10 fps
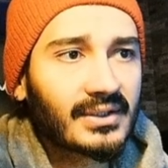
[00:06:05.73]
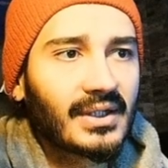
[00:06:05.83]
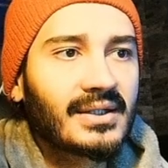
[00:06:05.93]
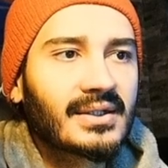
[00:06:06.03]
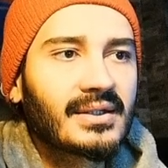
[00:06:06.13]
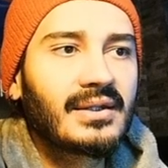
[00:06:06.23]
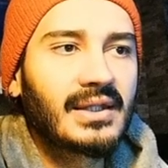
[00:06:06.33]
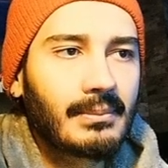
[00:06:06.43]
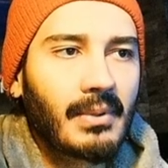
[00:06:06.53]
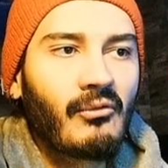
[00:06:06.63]
into the
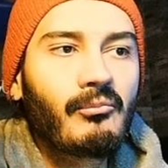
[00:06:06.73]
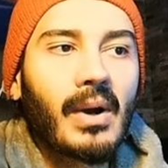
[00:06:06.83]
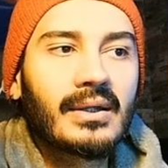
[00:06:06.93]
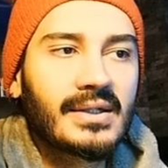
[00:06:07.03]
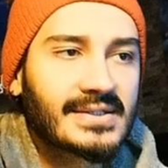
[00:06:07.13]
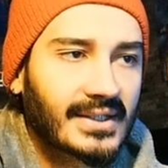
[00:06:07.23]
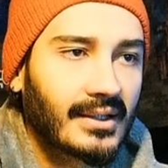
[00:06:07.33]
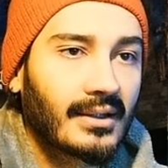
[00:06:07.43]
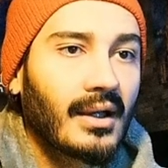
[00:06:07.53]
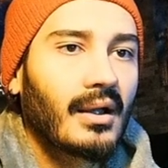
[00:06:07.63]
debuff by this
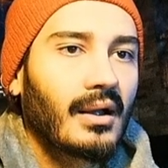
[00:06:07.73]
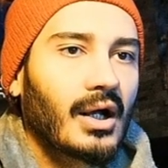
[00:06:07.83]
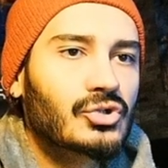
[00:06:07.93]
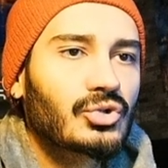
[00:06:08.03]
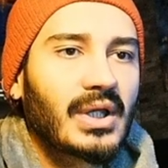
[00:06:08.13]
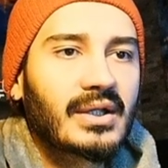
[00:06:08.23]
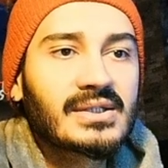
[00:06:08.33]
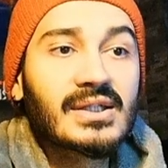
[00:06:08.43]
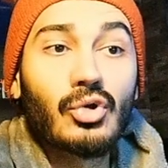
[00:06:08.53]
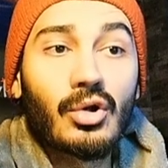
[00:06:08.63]
skill. Also decrease
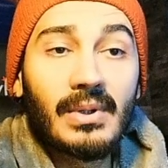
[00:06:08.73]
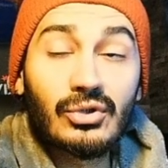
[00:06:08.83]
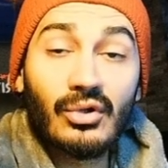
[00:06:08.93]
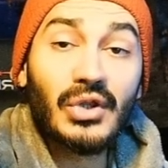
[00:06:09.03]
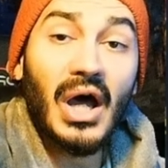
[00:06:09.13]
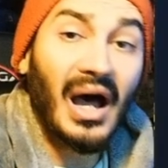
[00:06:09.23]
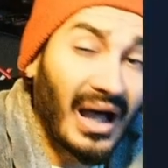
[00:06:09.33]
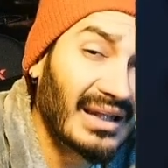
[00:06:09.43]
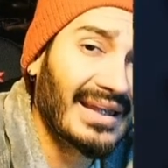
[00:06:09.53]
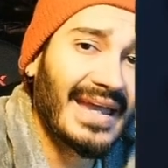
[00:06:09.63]
the turn meter of the
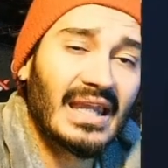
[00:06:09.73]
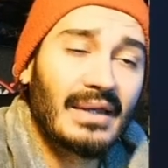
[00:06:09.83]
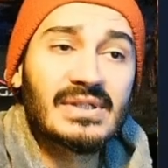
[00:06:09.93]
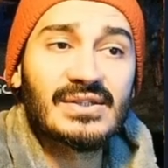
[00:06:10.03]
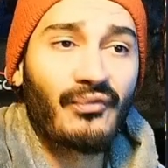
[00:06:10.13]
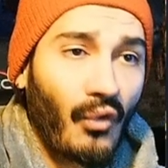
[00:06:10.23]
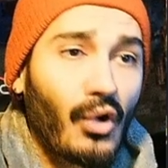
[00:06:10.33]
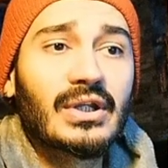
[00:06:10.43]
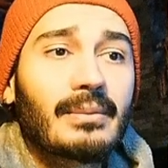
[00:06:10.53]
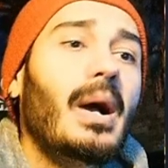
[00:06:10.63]
all enemies
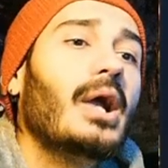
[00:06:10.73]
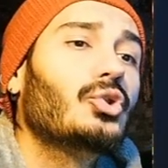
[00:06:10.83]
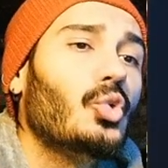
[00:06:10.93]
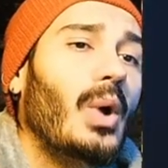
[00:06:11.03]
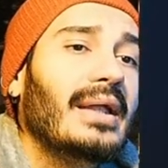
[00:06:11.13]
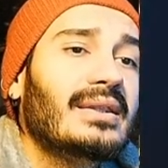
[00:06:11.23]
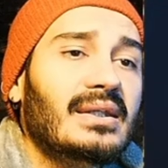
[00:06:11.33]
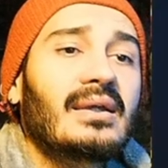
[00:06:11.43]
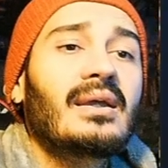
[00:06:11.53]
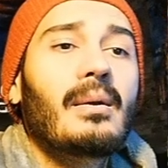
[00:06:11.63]
further by
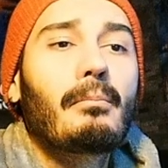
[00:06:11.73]
20%.